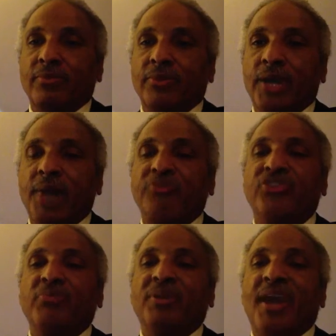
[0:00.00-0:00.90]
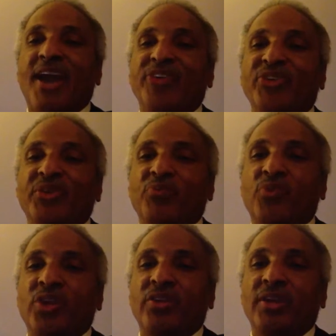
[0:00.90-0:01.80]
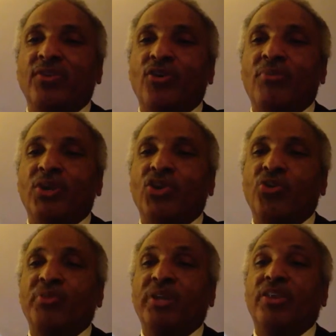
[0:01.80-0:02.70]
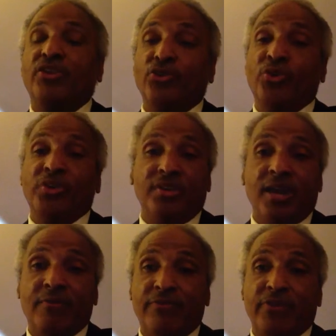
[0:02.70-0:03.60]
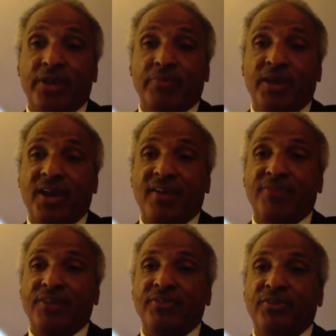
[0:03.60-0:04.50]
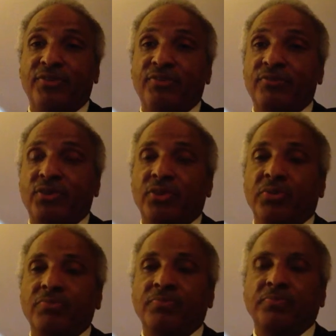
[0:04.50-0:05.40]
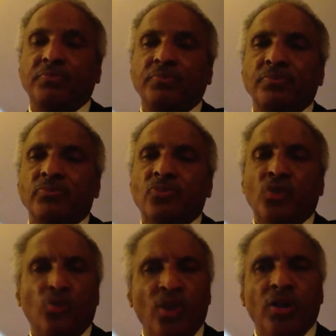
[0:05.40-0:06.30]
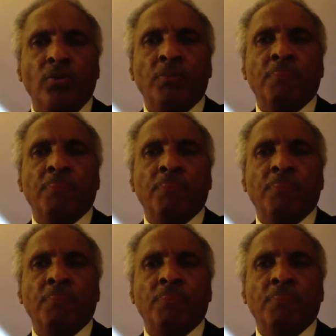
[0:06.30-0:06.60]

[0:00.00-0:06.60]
I'm simply asking them, when are they normally home together during the time frame that I've given to them? Well,